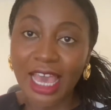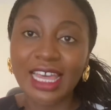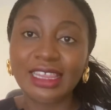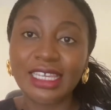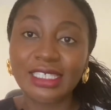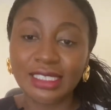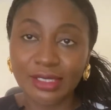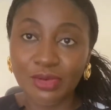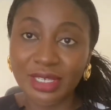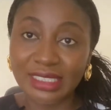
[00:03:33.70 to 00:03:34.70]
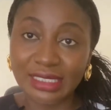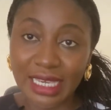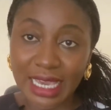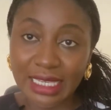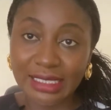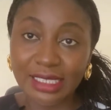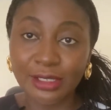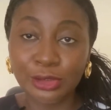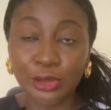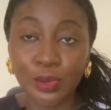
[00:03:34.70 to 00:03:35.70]
This receipt
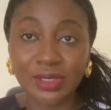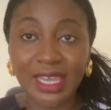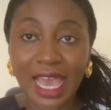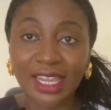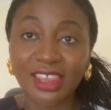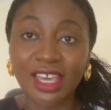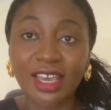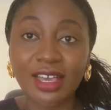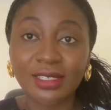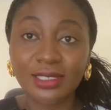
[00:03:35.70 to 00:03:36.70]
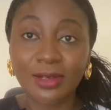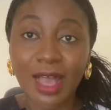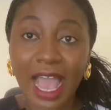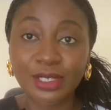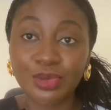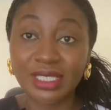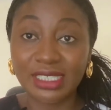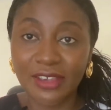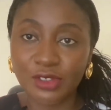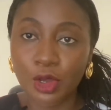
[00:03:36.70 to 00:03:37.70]
shows that the council has
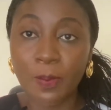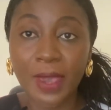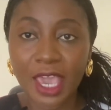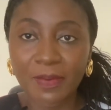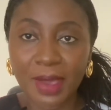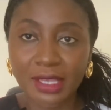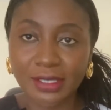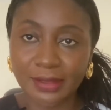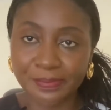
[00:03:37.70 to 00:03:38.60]
received your payment.